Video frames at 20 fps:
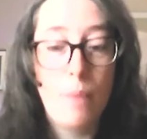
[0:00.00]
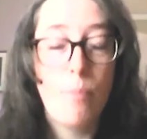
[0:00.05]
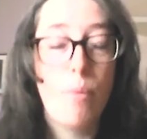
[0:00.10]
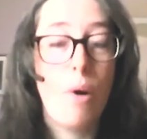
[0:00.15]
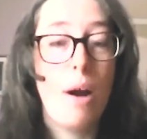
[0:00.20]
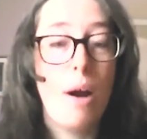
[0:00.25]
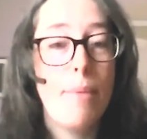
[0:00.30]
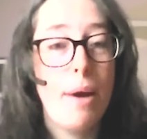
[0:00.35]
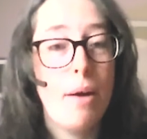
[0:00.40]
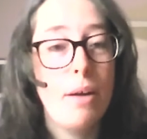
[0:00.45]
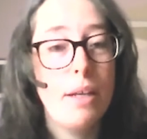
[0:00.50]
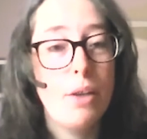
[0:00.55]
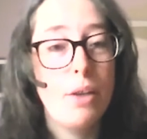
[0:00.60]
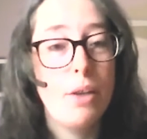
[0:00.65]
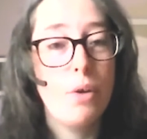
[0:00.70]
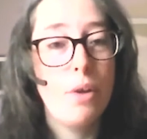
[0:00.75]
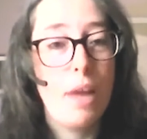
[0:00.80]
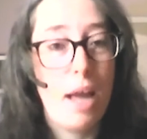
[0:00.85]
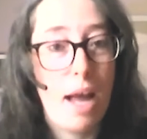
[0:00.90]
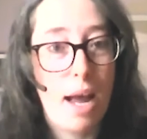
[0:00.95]
primarily
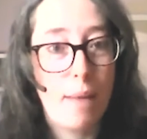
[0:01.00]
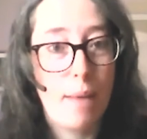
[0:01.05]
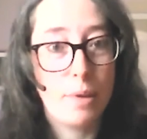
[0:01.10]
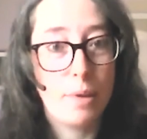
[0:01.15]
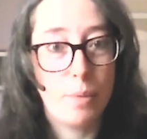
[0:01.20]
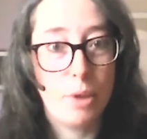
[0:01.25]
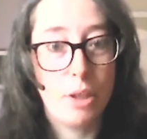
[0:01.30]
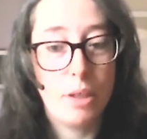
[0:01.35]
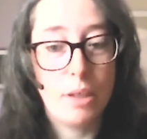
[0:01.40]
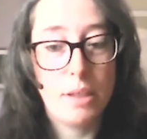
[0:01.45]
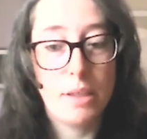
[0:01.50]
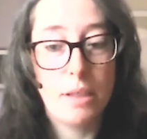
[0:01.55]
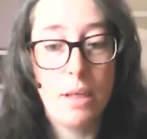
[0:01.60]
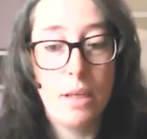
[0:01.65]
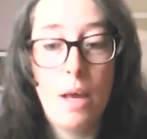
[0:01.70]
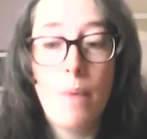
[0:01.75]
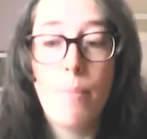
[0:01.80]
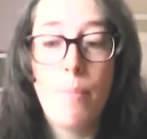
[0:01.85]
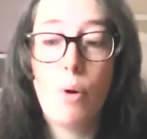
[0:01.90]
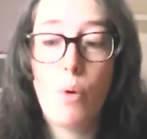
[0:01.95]
through the Habsburgs,
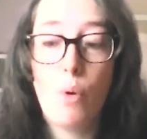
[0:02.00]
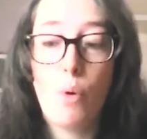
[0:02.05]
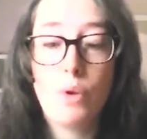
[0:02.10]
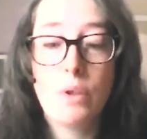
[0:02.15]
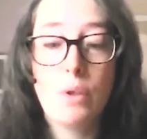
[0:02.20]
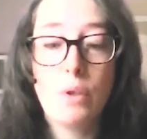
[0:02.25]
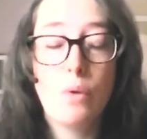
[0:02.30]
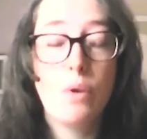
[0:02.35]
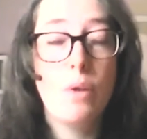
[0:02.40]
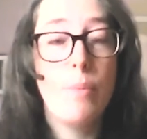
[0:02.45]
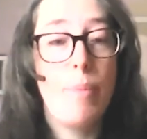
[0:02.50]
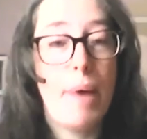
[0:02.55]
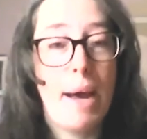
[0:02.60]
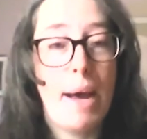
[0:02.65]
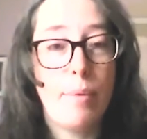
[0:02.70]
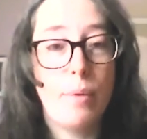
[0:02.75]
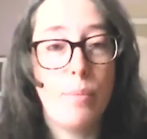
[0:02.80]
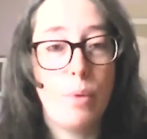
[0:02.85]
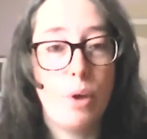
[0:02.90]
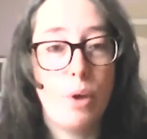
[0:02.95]
but also through the
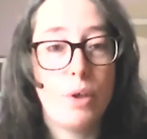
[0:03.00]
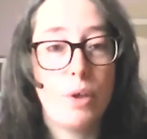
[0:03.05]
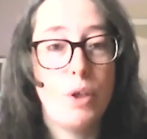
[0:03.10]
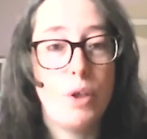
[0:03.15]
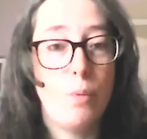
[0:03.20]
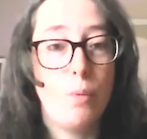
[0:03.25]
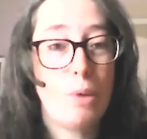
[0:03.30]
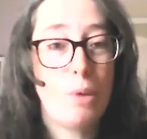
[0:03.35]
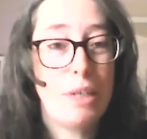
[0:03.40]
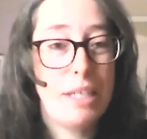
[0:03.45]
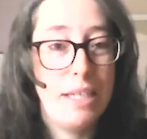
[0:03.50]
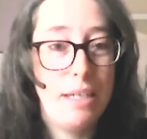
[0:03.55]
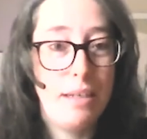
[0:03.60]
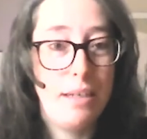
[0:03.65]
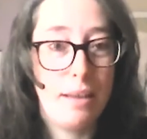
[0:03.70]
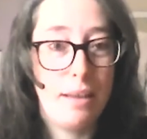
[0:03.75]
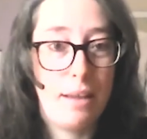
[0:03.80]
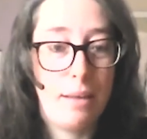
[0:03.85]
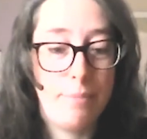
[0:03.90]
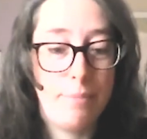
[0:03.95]
Babenbergs who
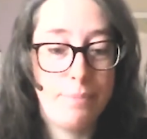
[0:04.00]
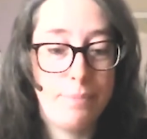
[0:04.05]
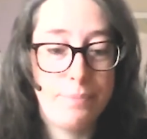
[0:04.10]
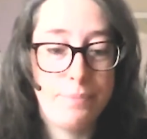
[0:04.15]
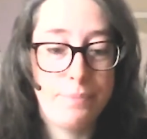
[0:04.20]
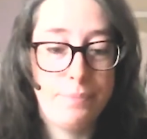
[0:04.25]
preceded them.